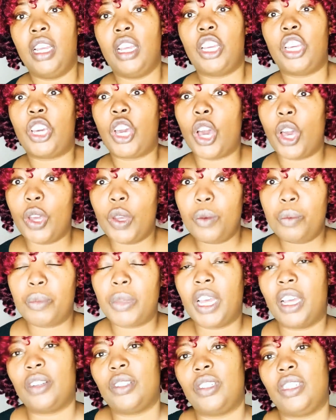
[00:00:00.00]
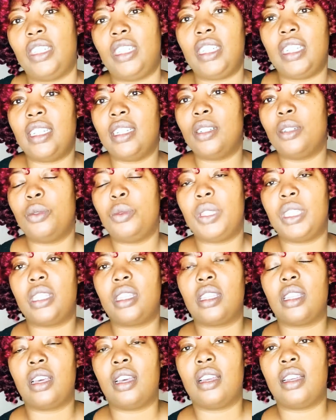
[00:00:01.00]
cope, how to deal with
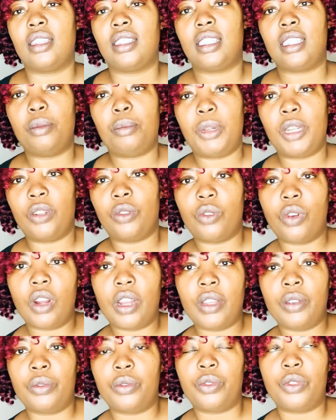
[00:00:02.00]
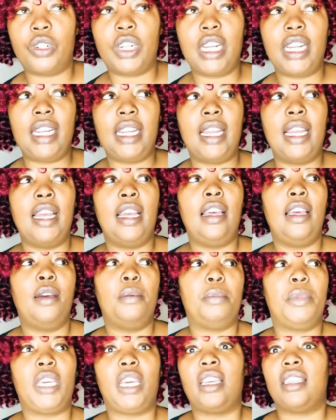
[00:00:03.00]
sibling rivalry,
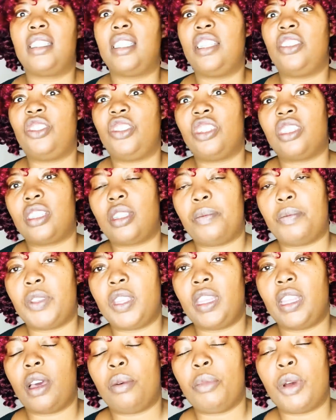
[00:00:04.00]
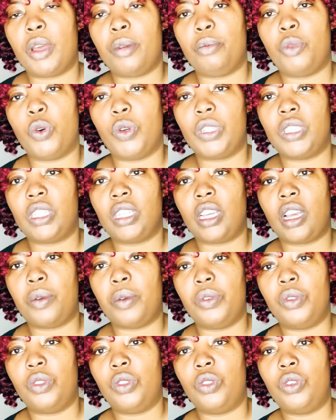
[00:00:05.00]
because it's just something that my boys are
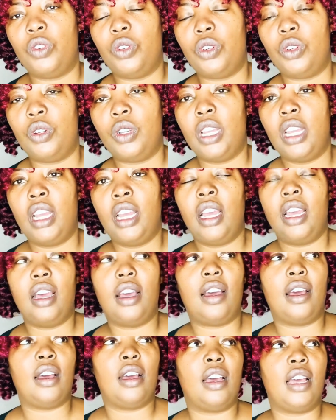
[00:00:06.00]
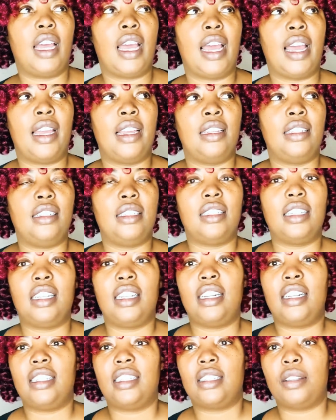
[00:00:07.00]
going through, and it
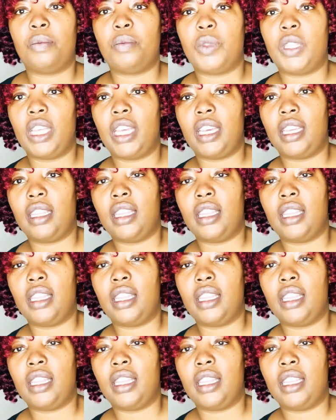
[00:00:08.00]
is something